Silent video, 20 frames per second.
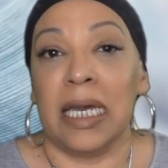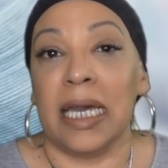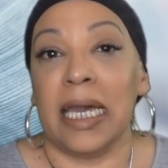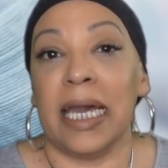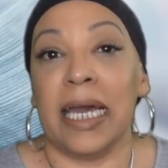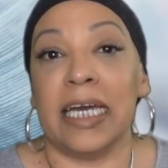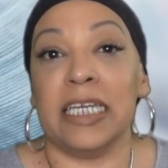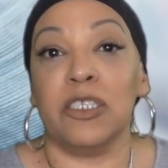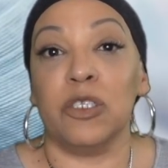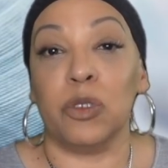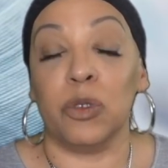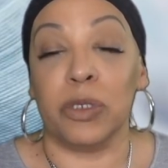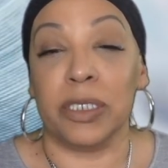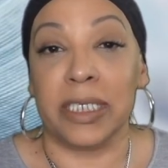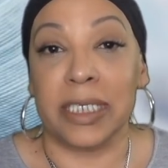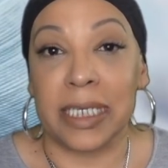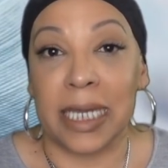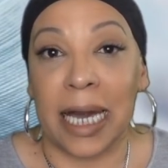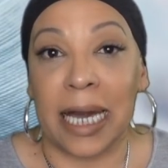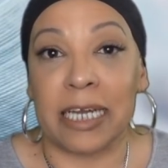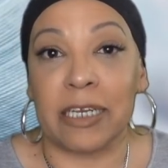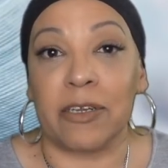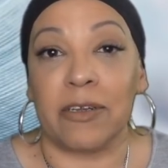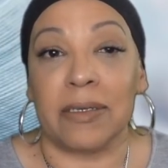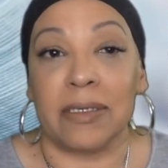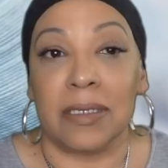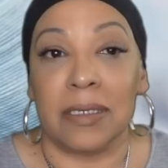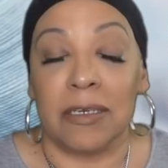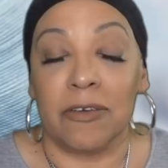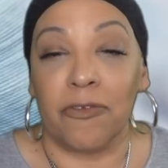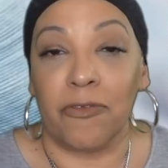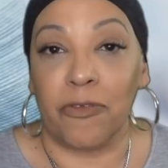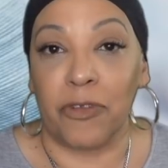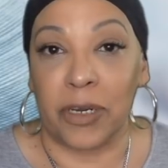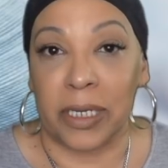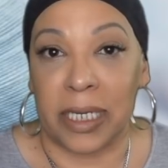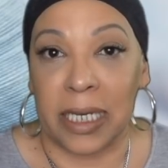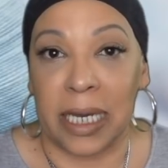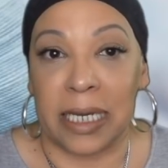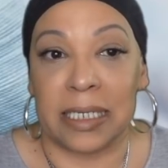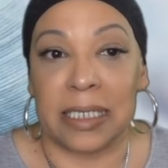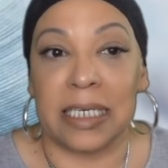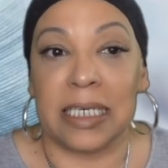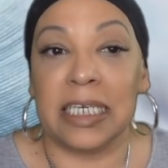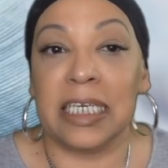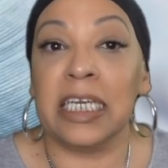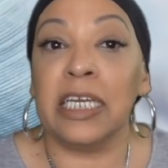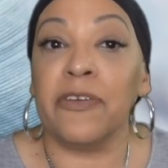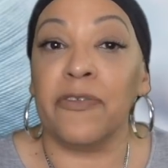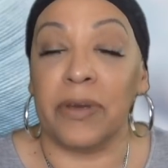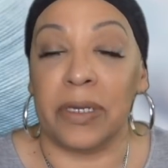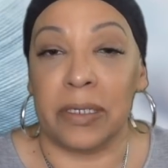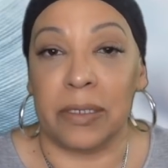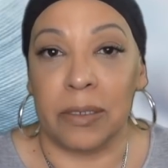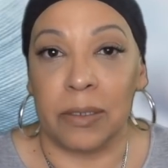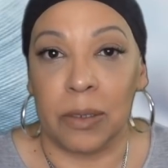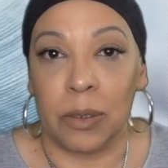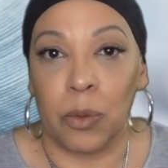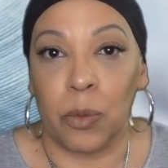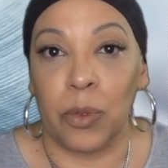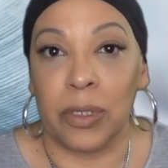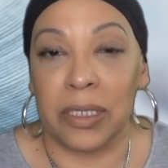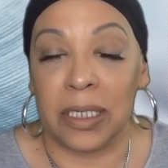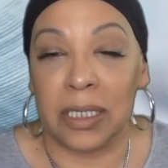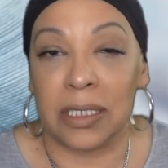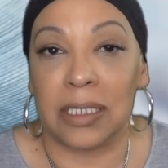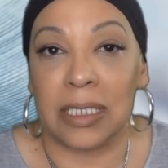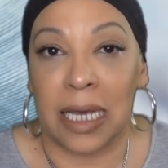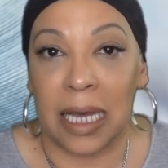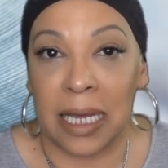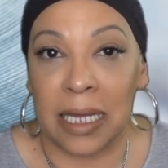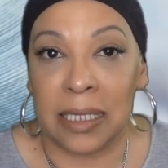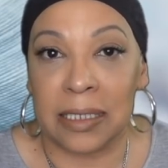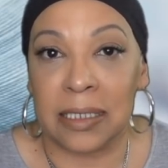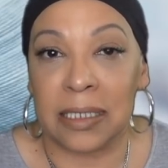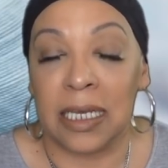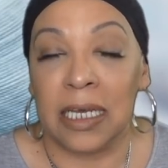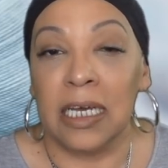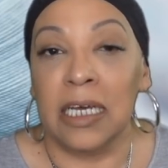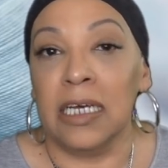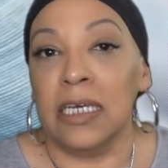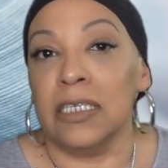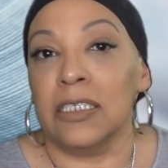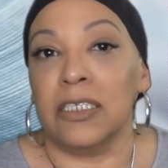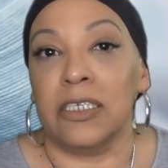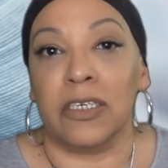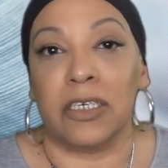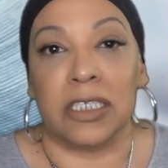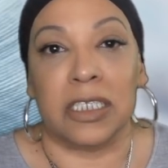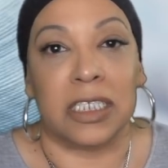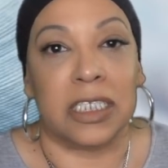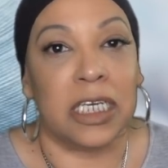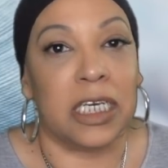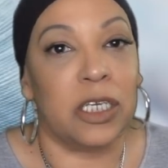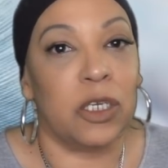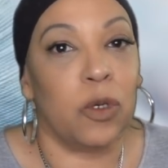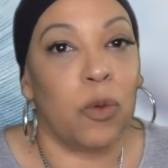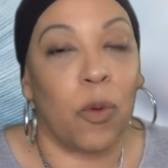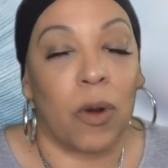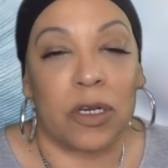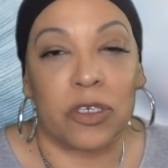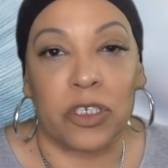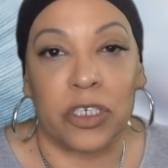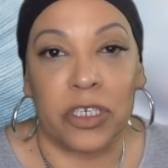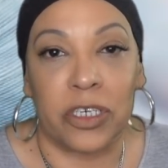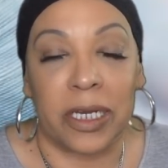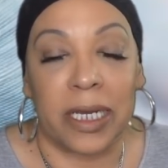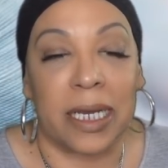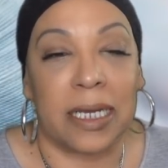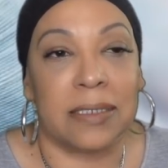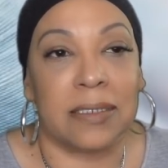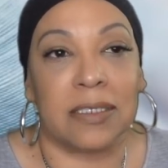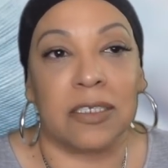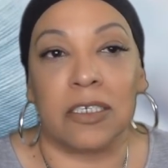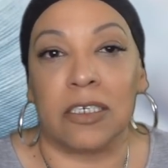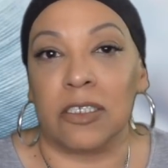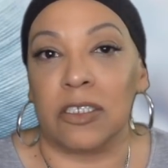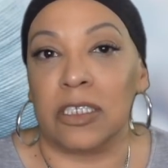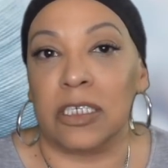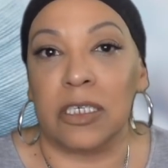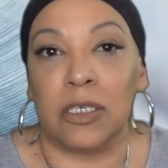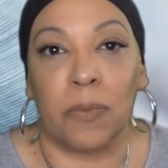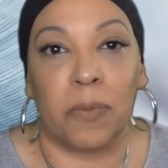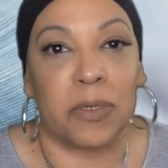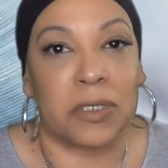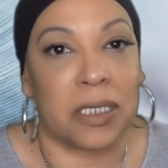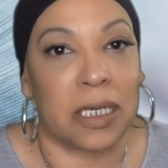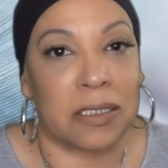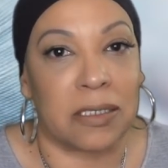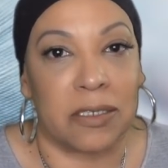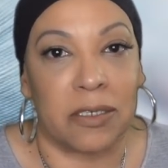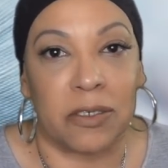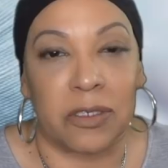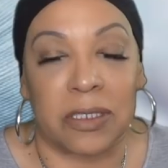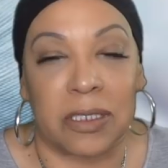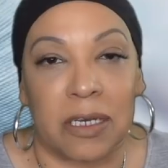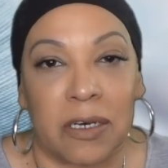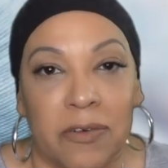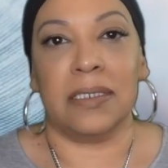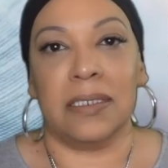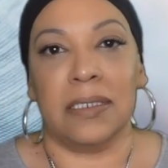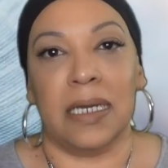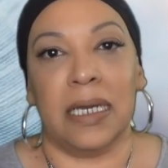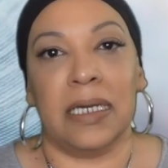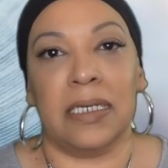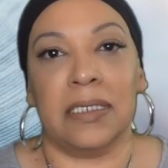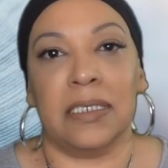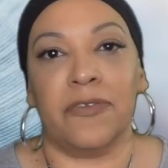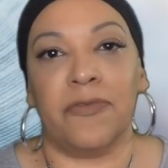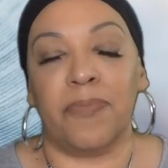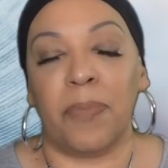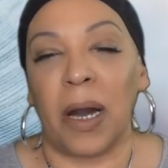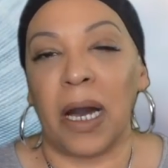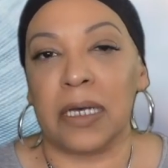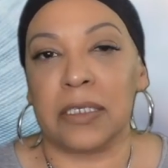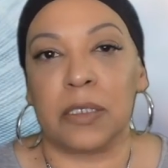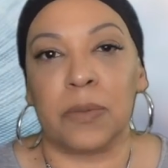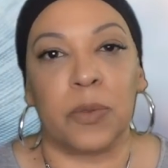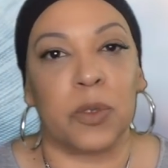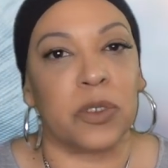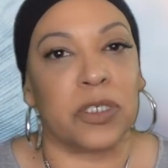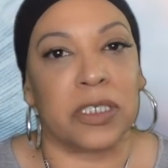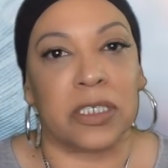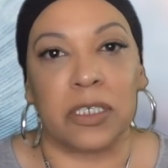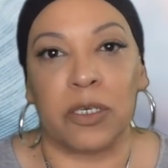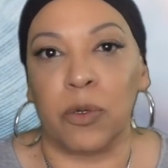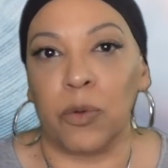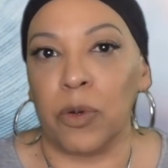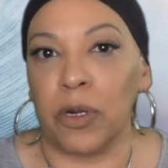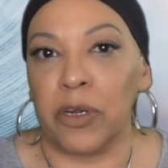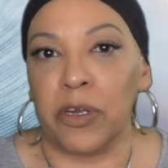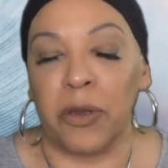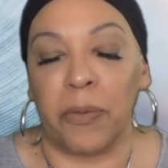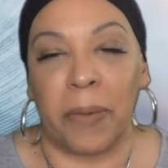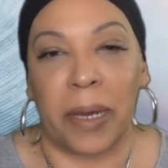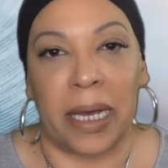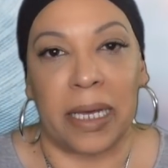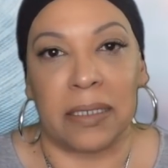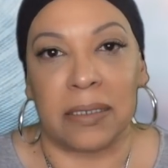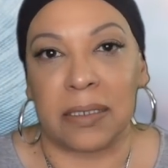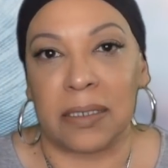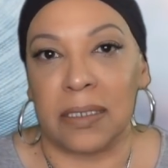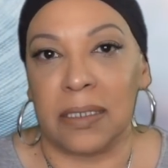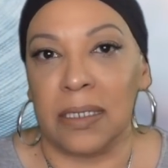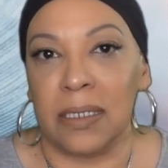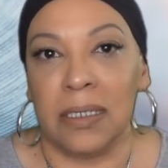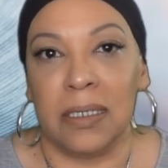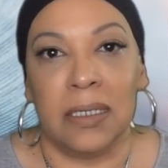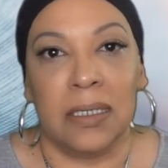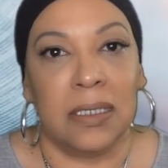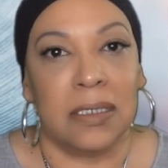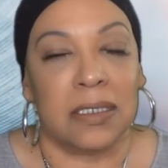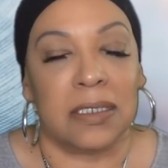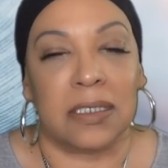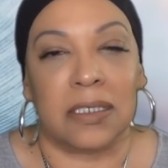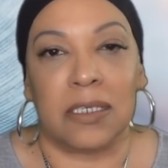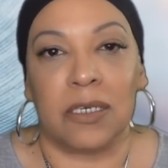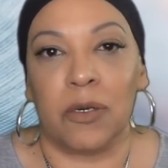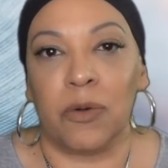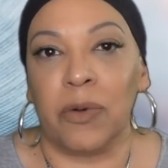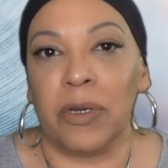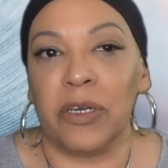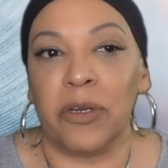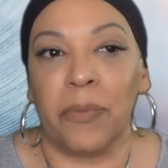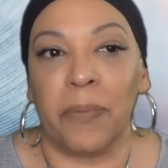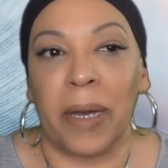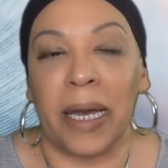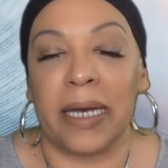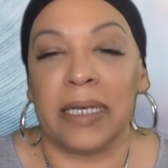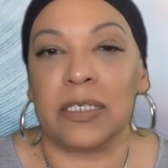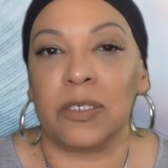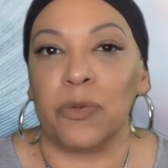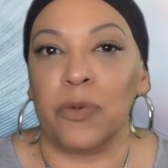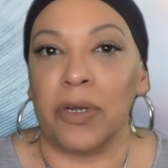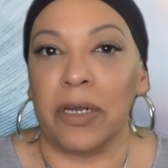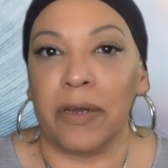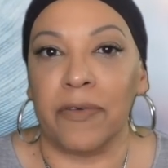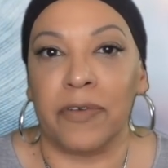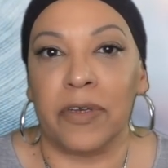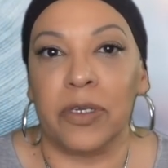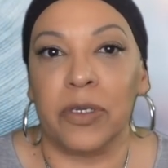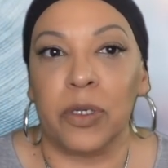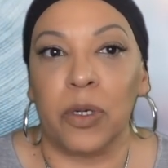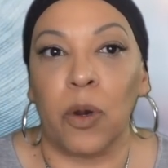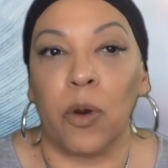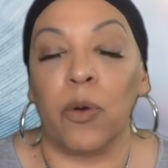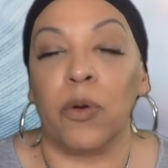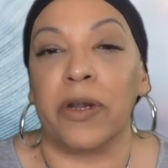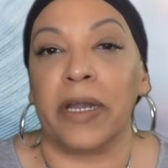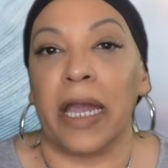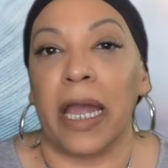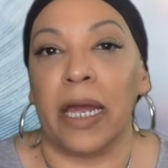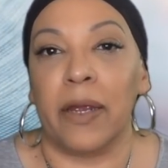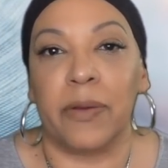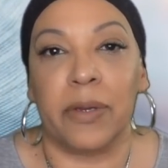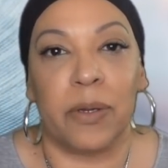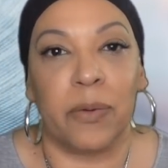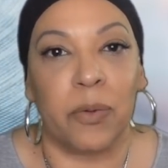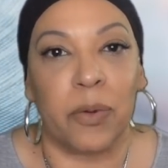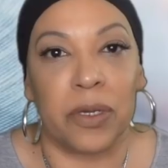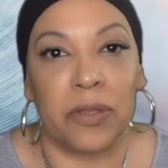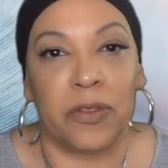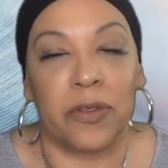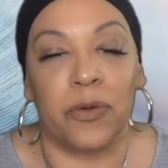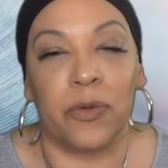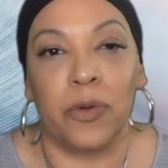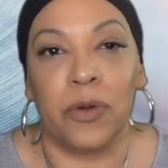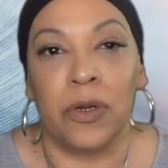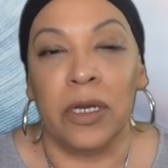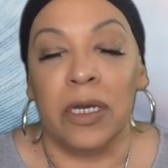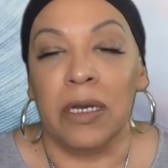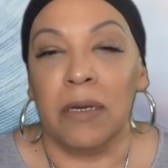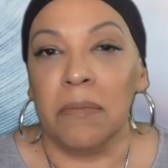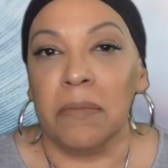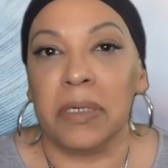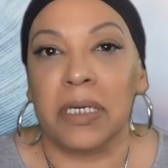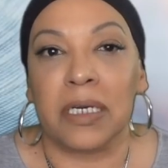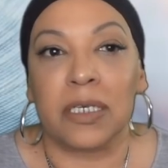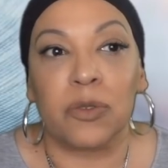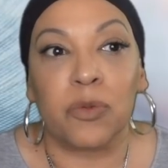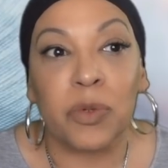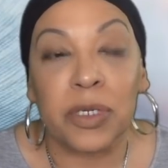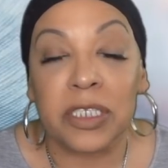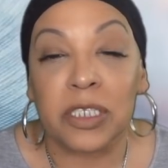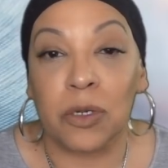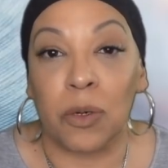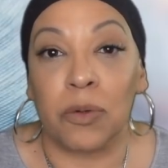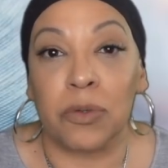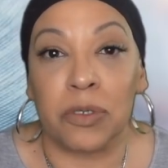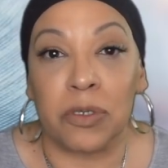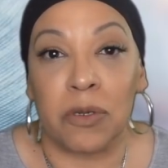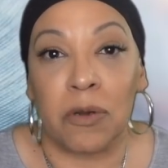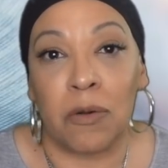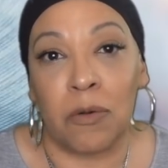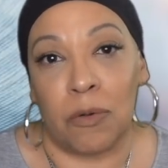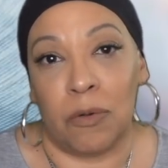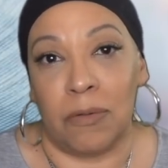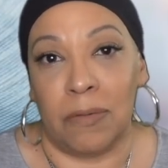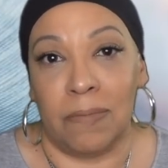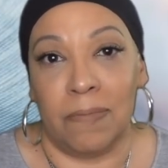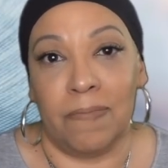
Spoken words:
And do not forget, even when this ends, to continue washing your hands, to continue protecting yourself, and if possible, still wear your mask. Still wear your mask wherever you go. Carry it with you, because we don't know.